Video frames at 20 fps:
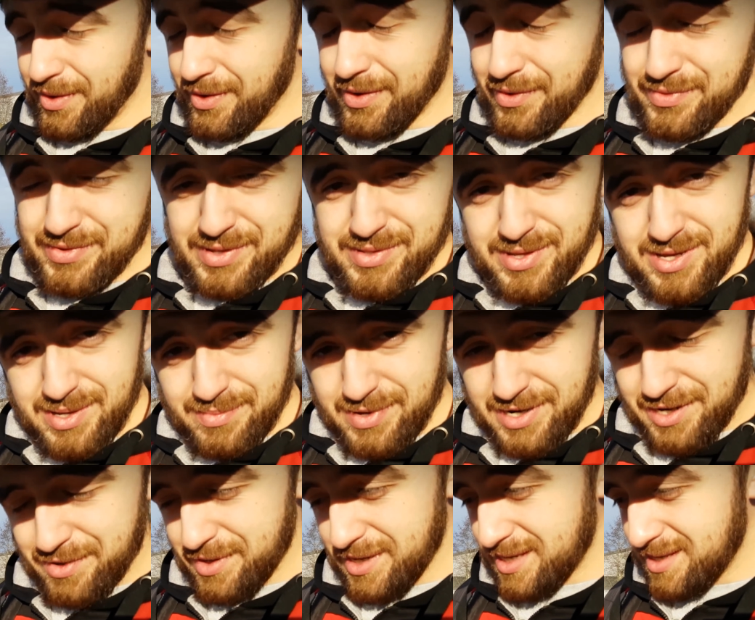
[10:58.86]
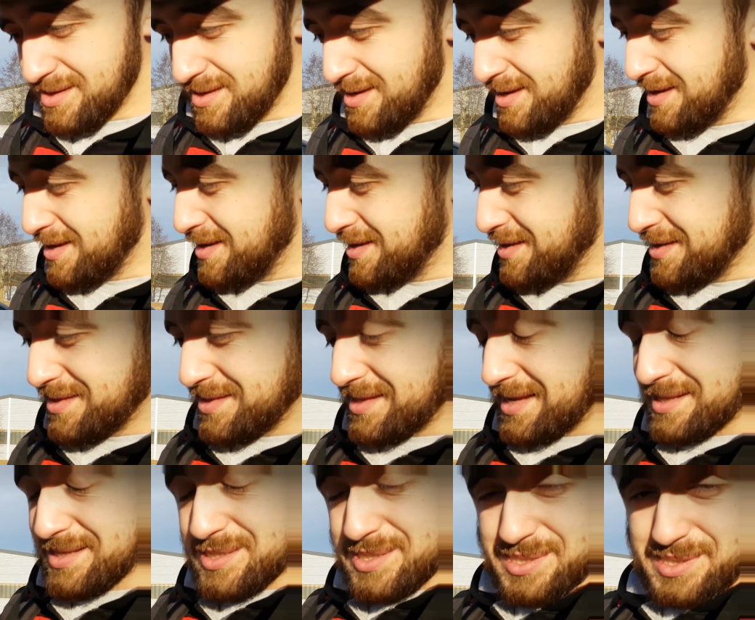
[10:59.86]
on the Nürburgring,
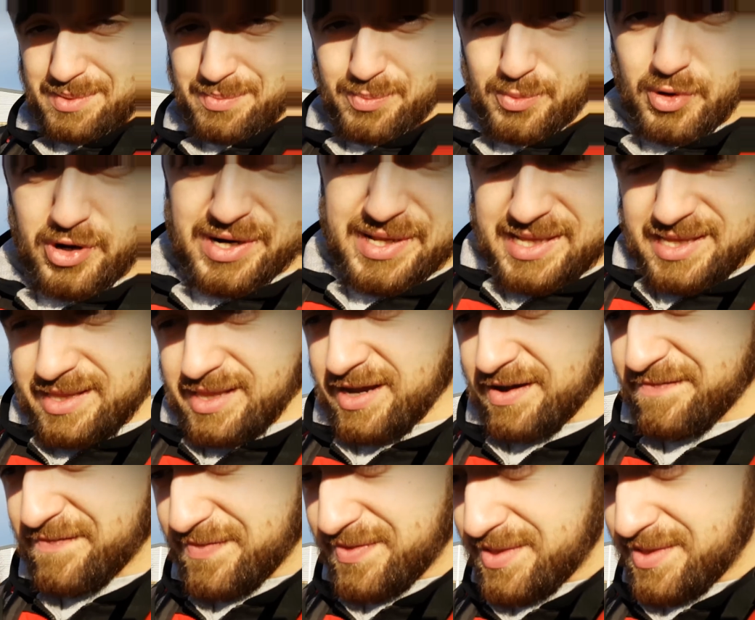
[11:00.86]
then it's more than enough.